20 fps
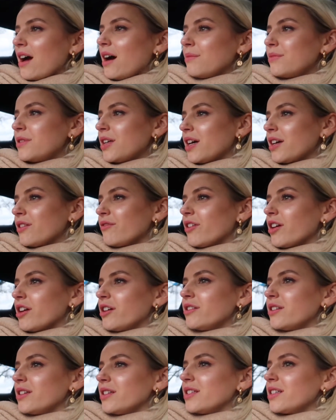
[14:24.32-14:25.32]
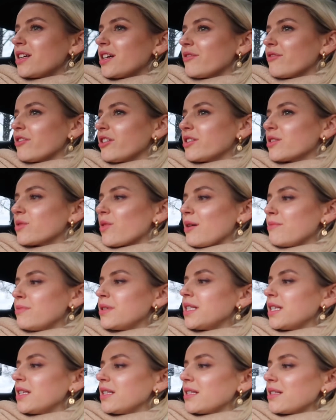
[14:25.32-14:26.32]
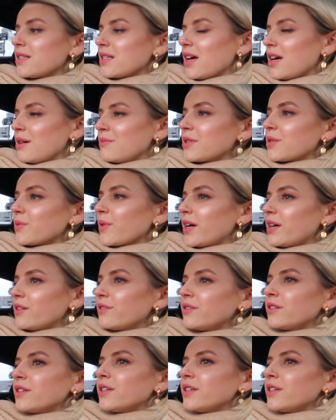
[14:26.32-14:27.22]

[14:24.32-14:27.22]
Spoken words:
up Dyke Road, and Dyke Road's quite busy at this time as well,